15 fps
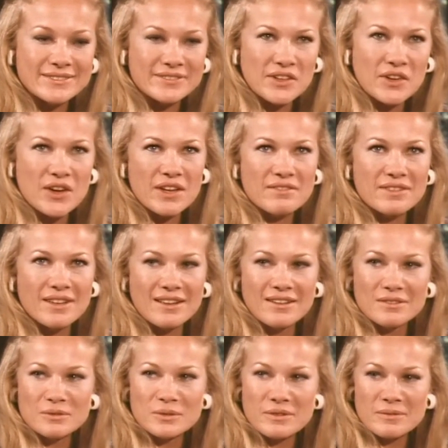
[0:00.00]
Very
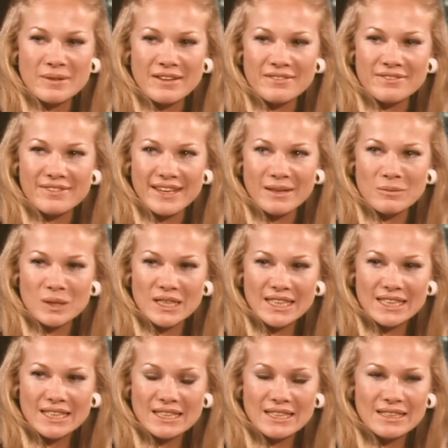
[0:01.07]
involved with my family.